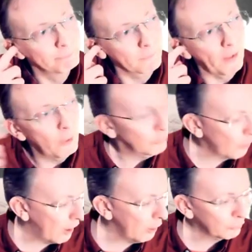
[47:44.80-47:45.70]
I
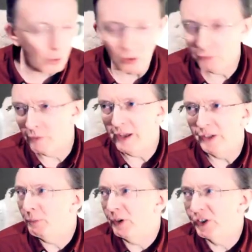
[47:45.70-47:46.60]
always call them
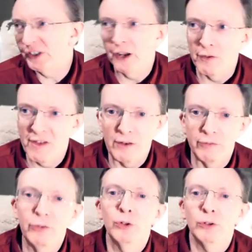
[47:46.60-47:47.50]
events because they are
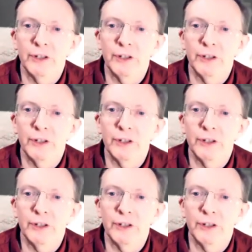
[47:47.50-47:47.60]
eventful,